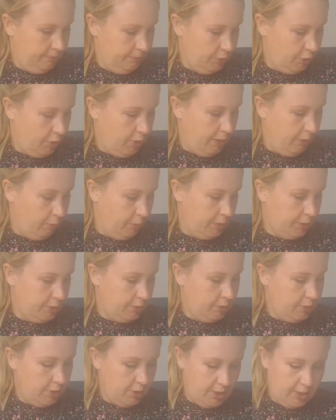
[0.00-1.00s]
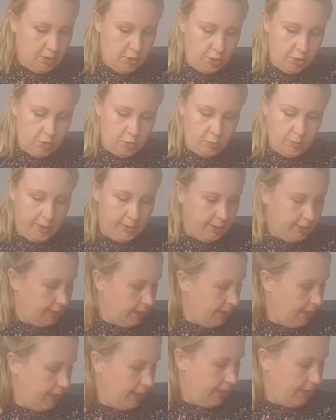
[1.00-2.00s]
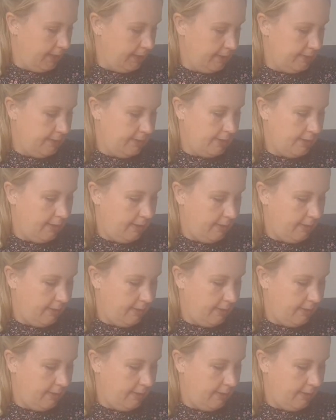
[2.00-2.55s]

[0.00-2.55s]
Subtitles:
So I wanted to stitch this one, and I had